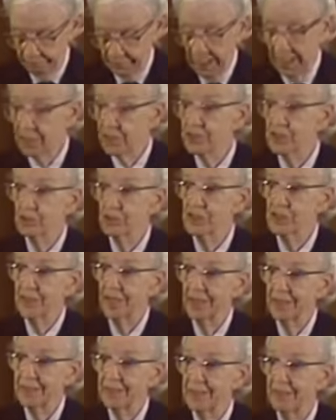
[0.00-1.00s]
I also
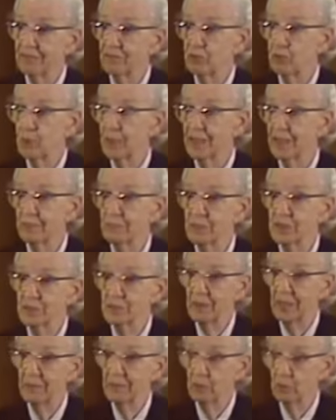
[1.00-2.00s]
decided that every one of them
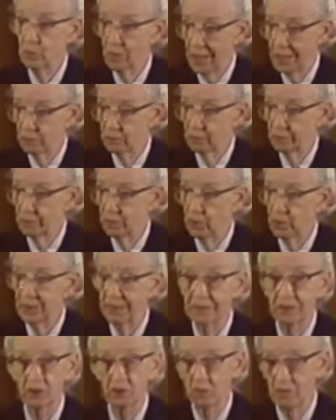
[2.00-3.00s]
must be able to write a report
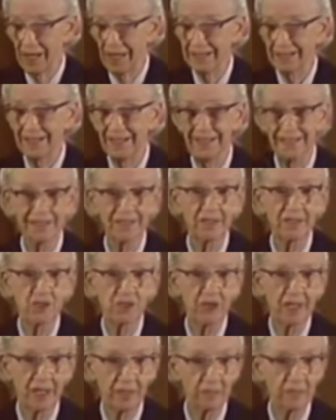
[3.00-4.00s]
and correct
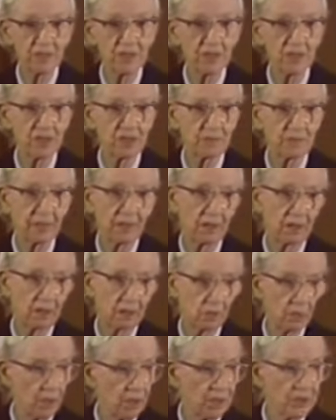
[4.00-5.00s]
English statements and spell all
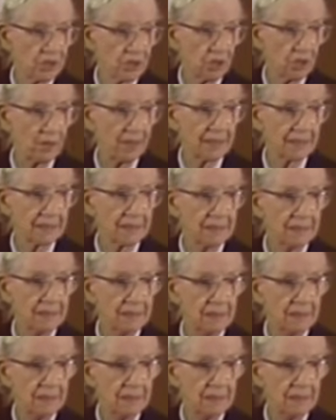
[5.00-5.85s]
the words correctly.